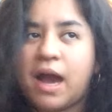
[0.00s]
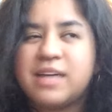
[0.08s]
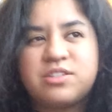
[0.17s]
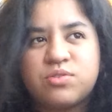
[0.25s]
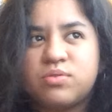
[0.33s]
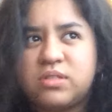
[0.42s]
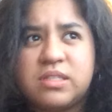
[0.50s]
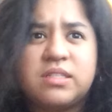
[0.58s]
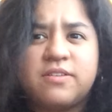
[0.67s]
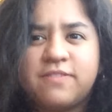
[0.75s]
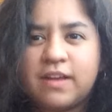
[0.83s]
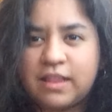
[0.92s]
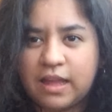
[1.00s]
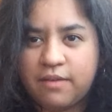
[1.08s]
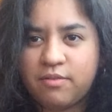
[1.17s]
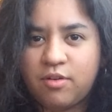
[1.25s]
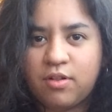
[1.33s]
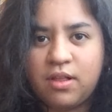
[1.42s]
High school is a different
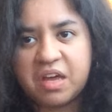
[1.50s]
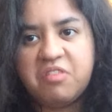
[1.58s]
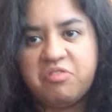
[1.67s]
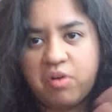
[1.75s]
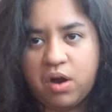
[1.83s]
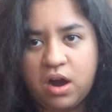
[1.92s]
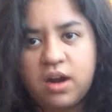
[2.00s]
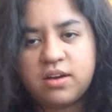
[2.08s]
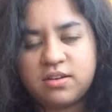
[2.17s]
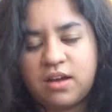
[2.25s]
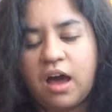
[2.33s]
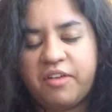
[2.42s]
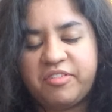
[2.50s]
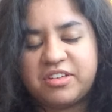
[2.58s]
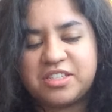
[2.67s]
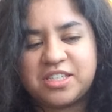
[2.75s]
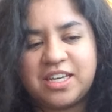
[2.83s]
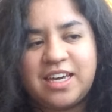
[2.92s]
level of work,
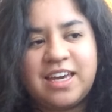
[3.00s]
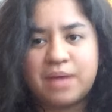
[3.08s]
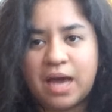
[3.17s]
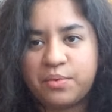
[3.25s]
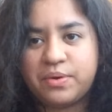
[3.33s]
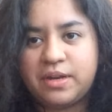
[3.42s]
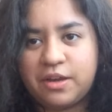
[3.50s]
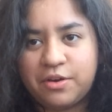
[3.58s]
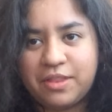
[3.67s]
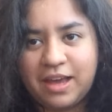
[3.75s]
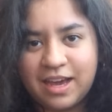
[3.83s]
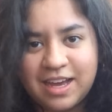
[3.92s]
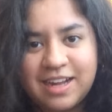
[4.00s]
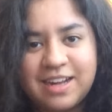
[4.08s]
obviously. I would know that.